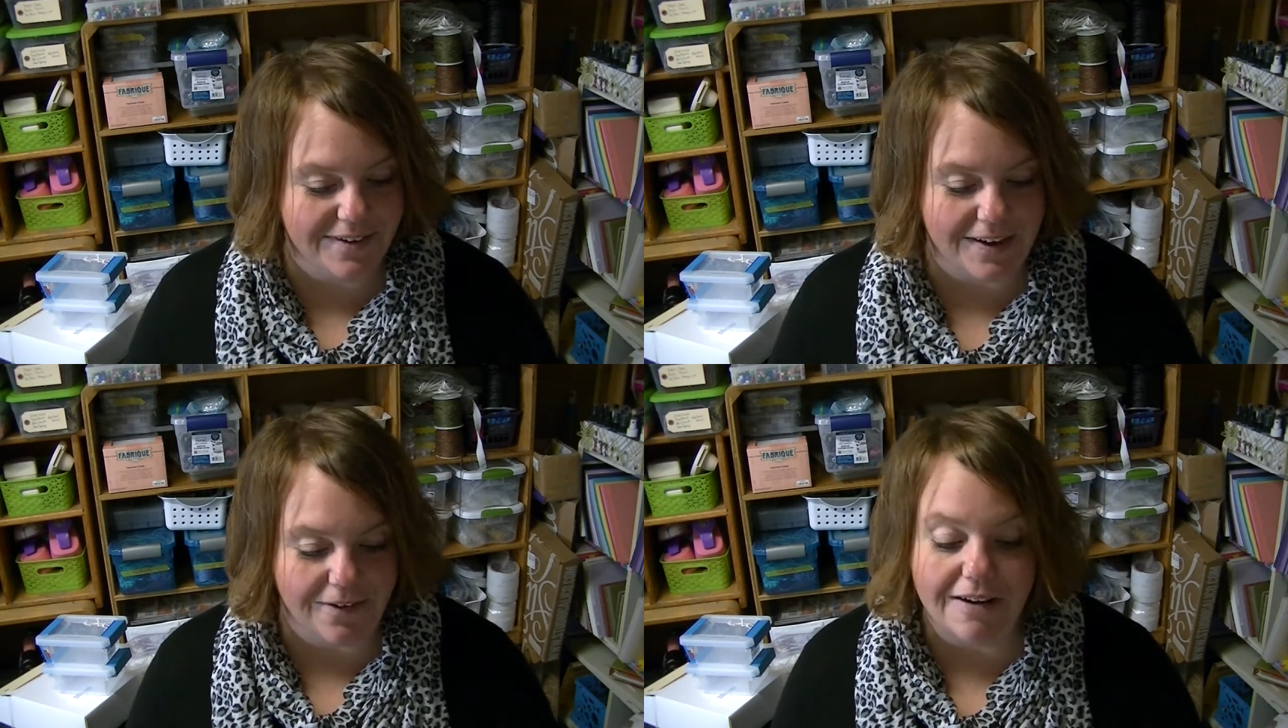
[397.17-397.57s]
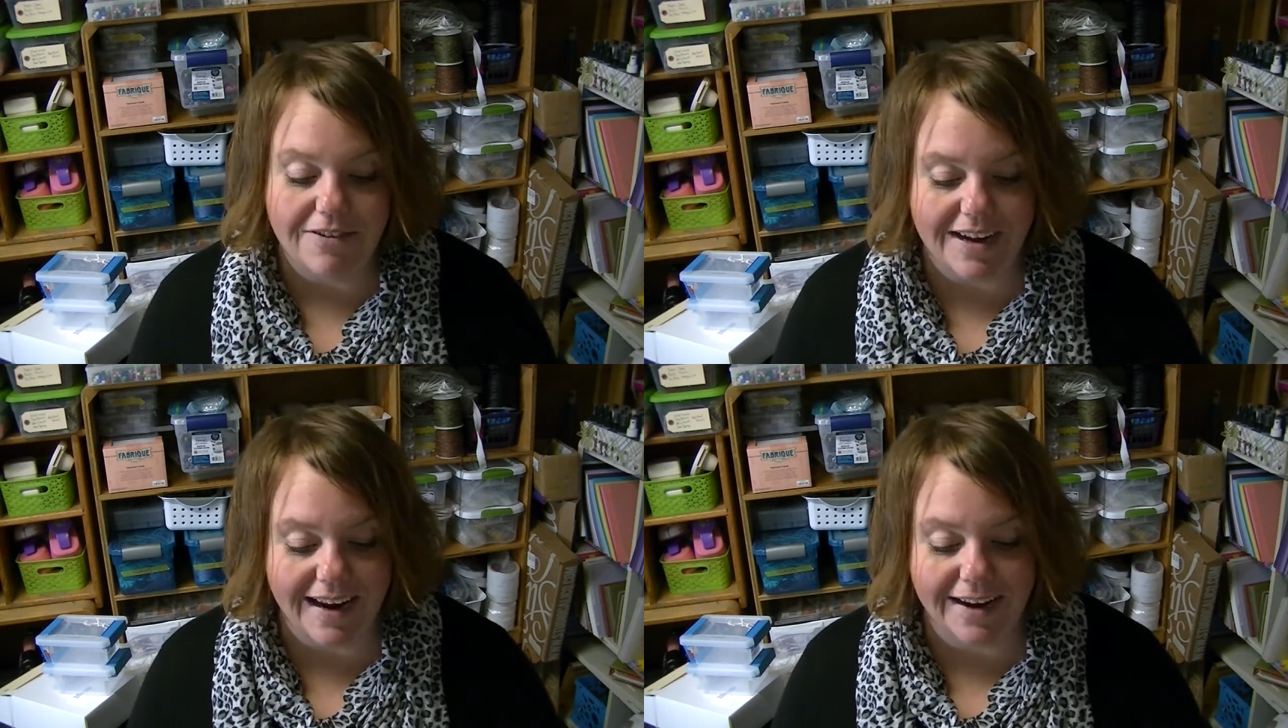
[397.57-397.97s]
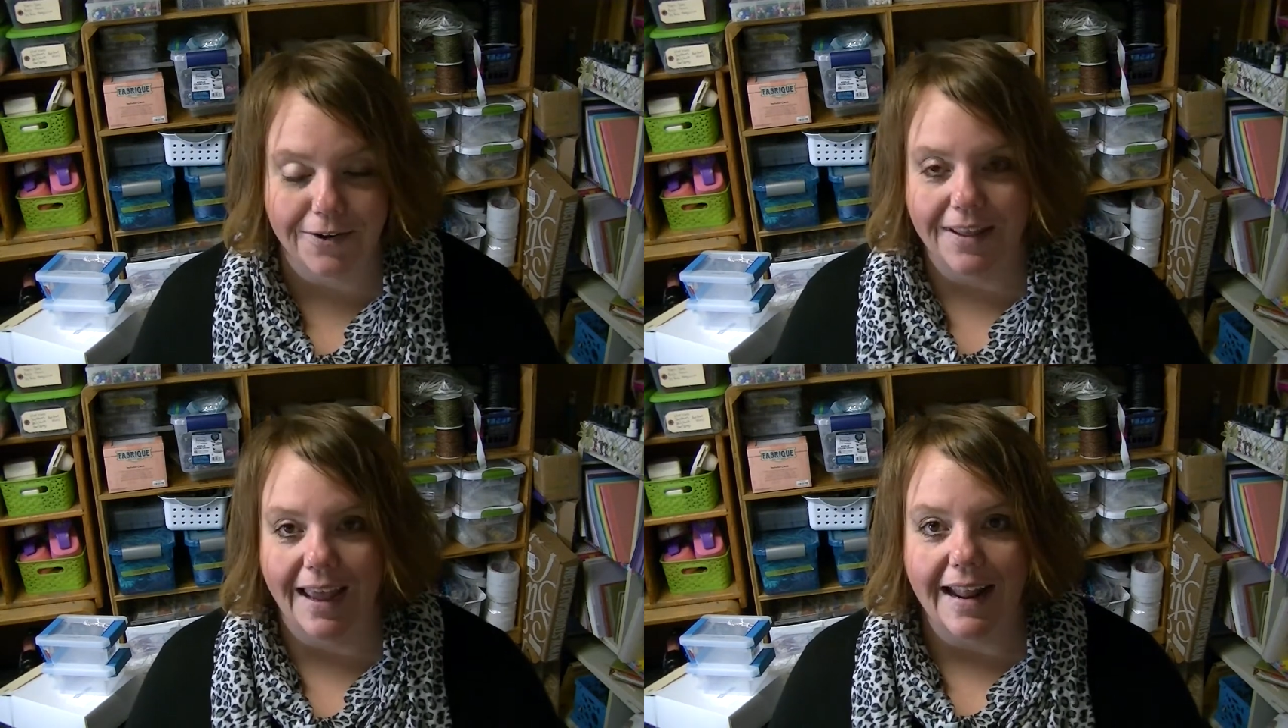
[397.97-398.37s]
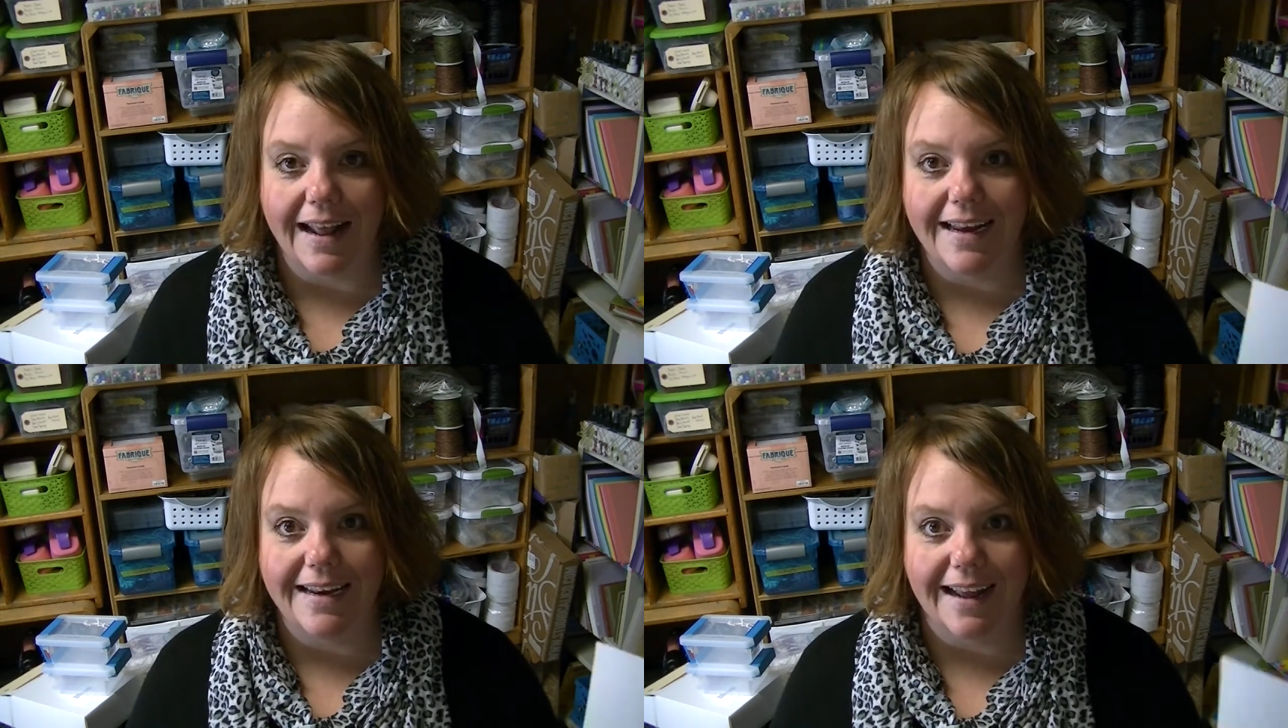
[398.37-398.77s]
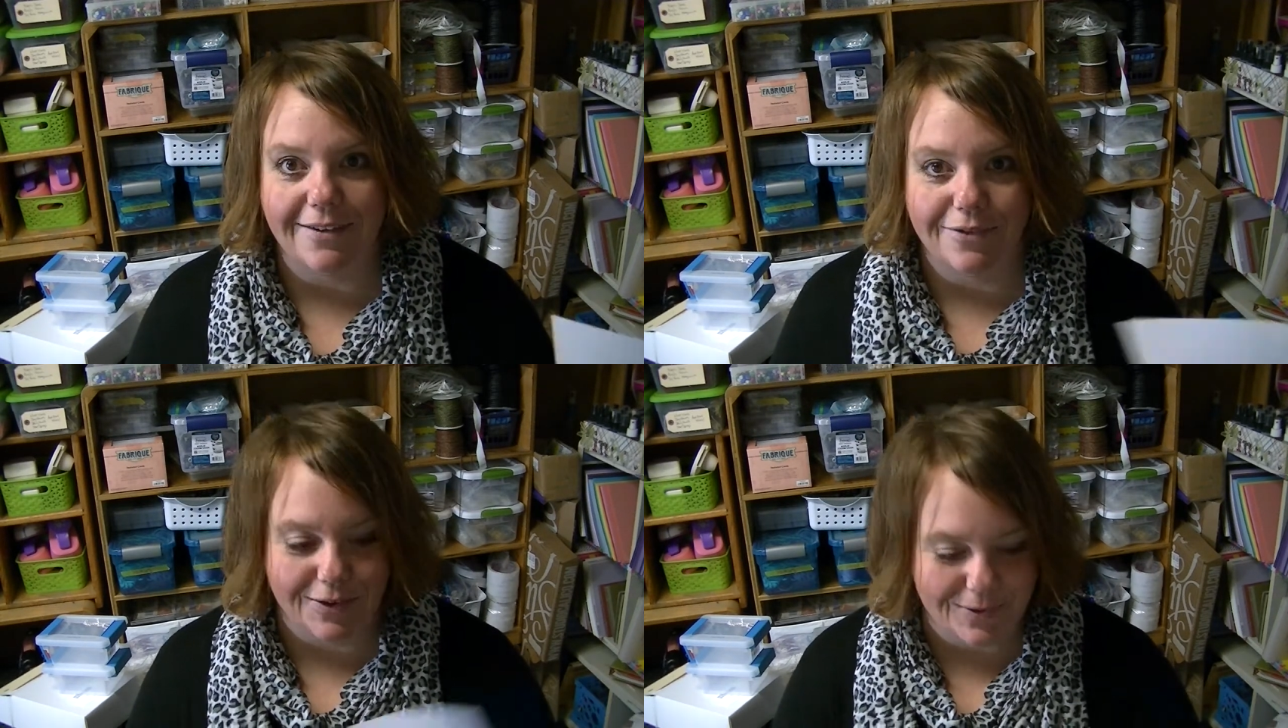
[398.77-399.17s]
video of it and it only had
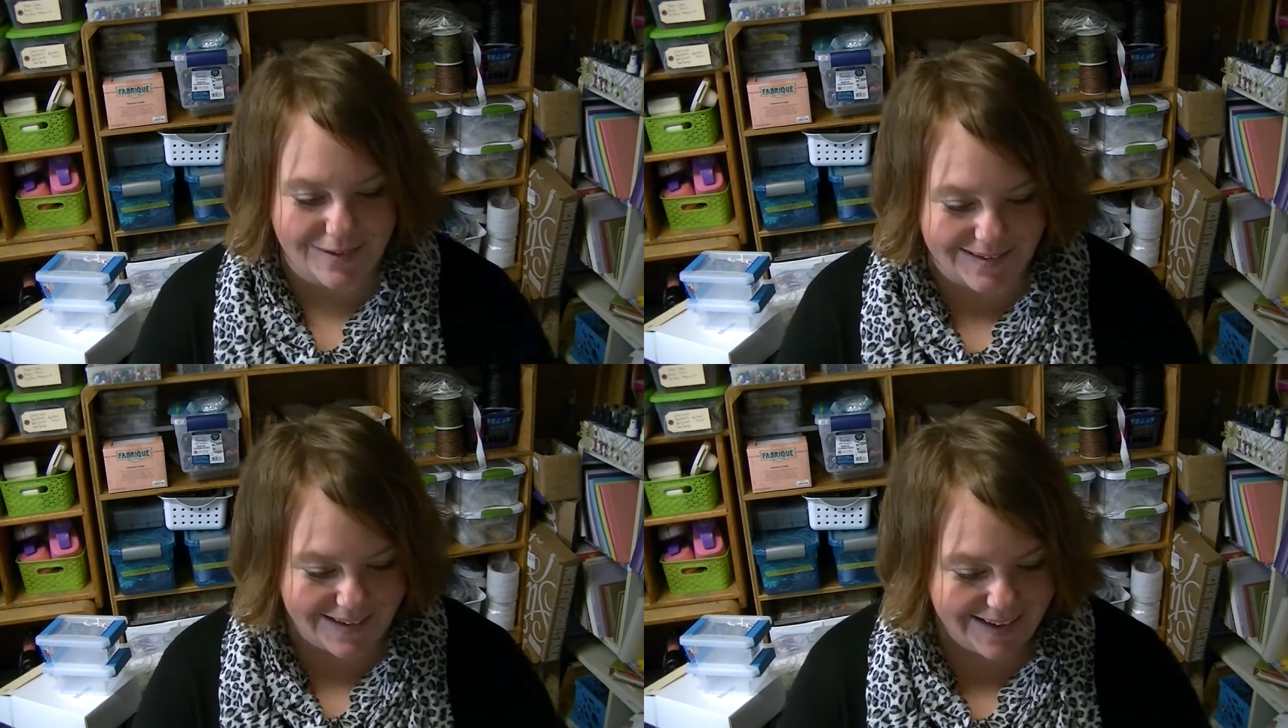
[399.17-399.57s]
89 views.